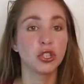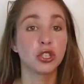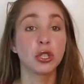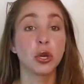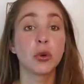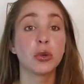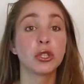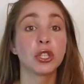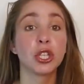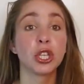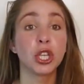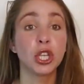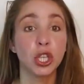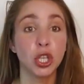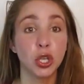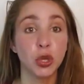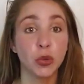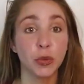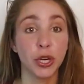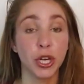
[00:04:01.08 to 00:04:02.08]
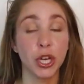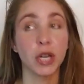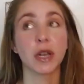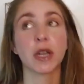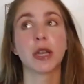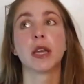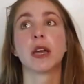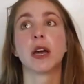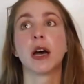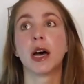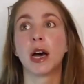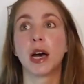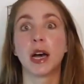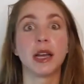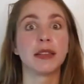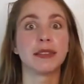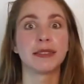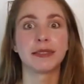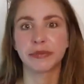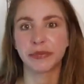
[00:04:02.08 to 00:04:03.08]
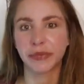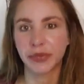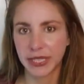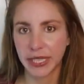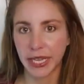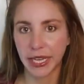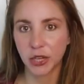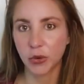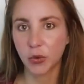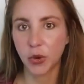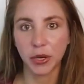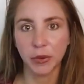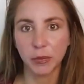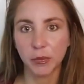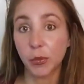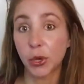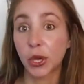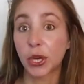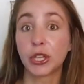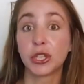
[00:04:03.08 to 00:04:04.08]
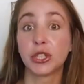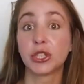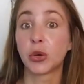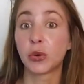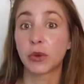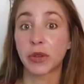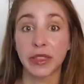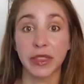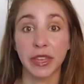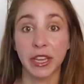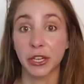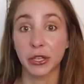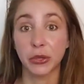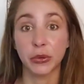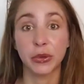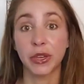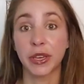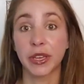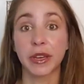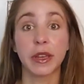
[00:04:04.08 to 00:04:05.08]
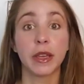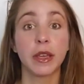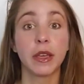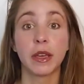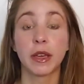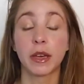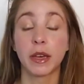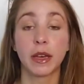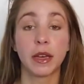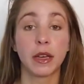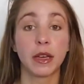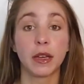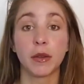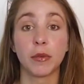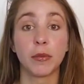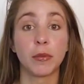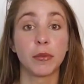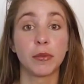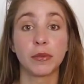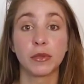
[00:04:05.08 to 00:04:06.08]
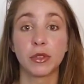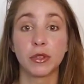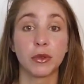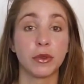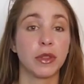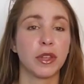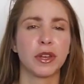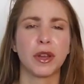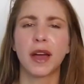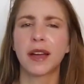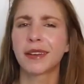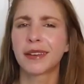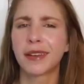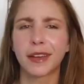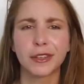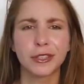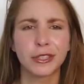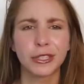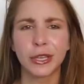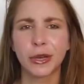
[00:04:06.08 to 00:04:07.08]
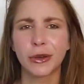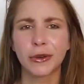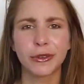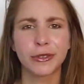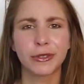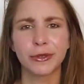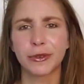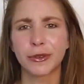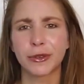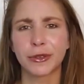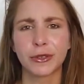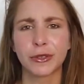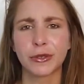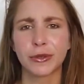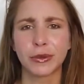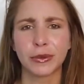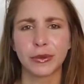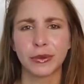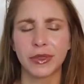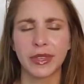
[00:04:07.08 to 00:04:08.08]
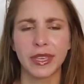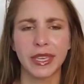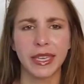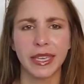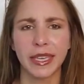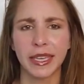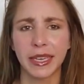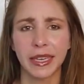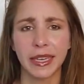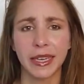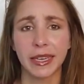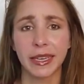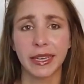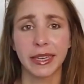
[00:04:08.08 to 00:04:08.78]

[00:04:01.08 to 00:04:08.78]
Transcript: Jokes and humor. Say you want to put a joke in there, you can do the knock-knock jokes, you can do the,